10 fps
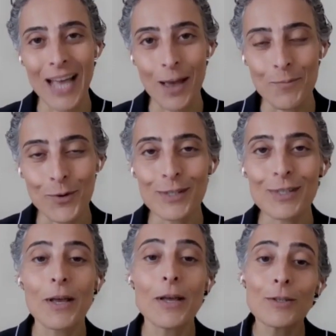
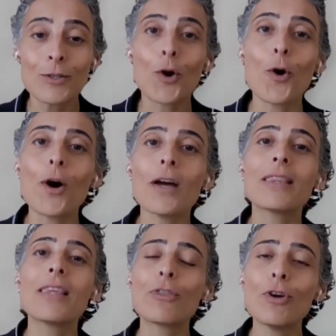Cyprus. So
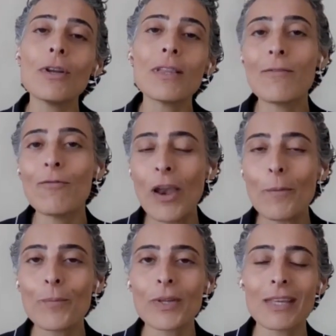the third
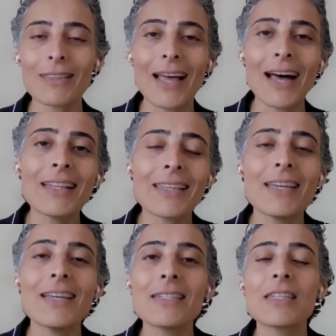development in that
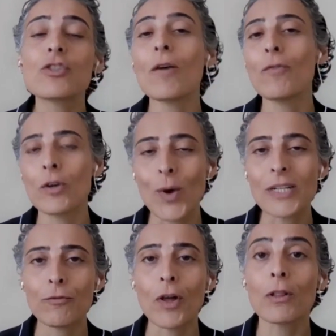is the Sovereign
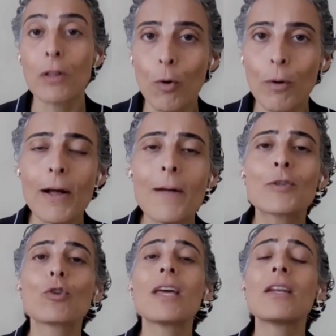Wealth Fund law.
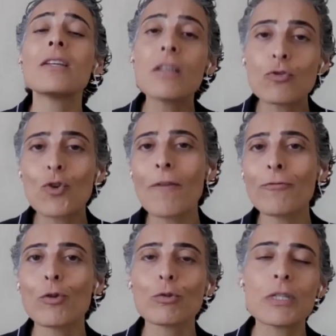So there is a
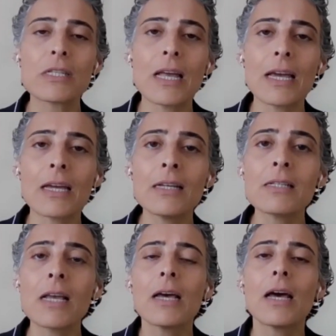draft law these
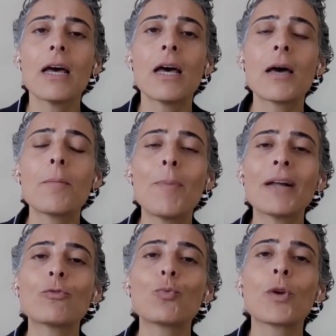days,
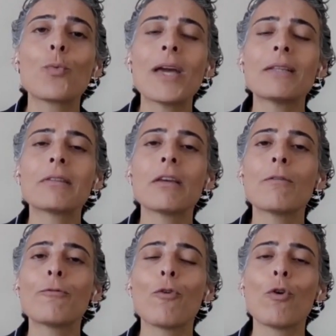but we're
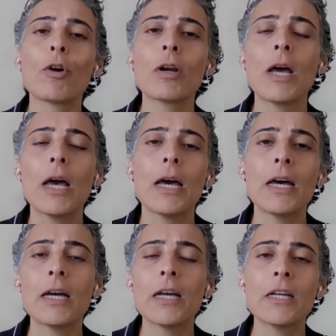waiting for
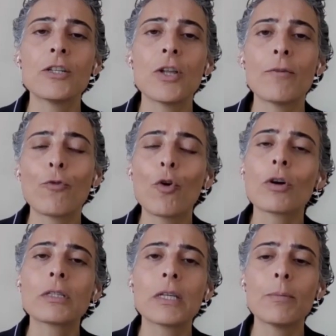
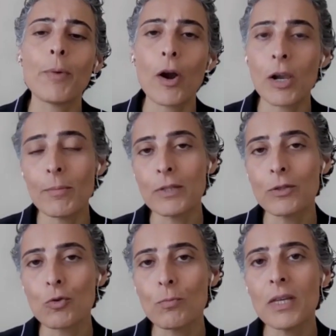the
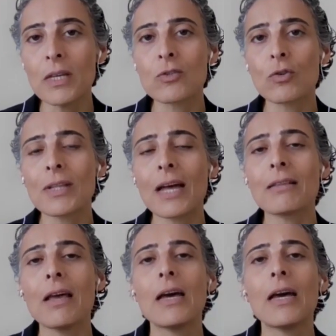parliament to meet so
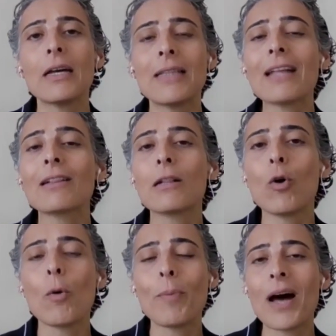that that
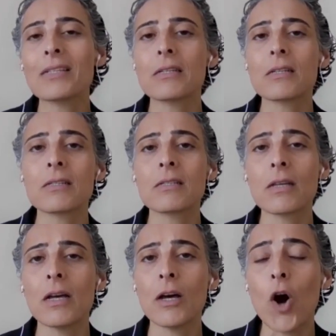law passes
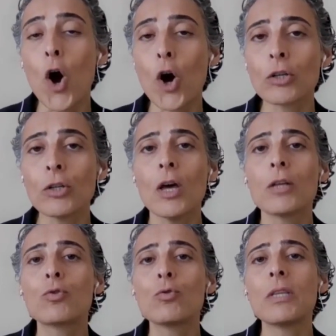on
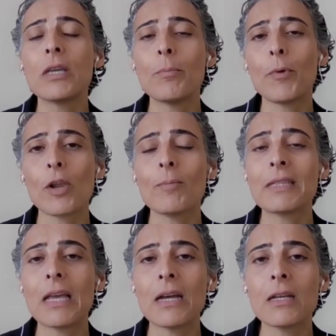to the
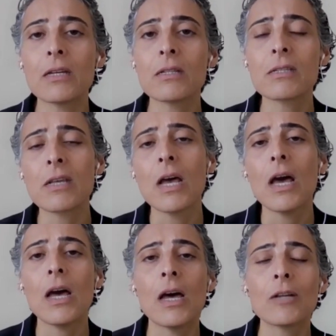parliamentarians
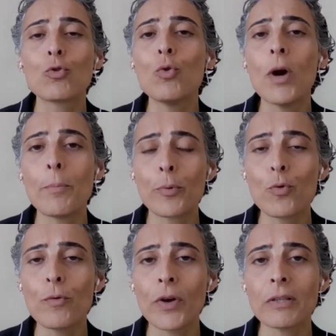to
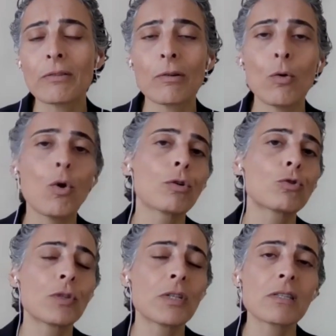approve it or
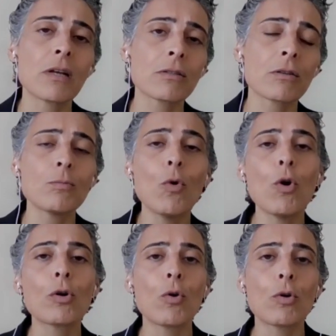to discuss it
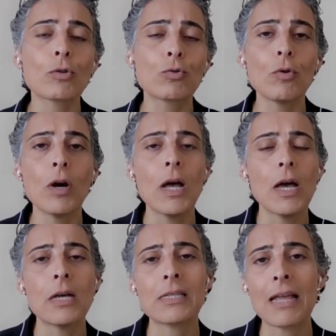more or to
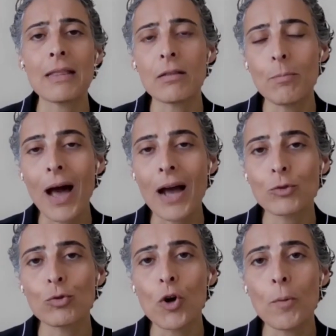send it back
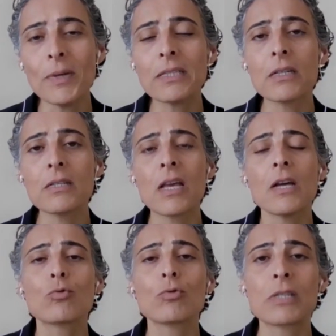to the committees
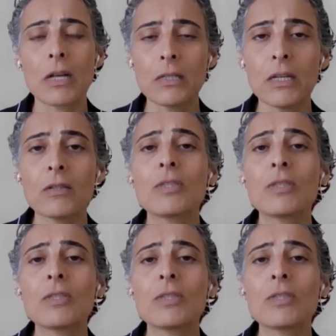to study it.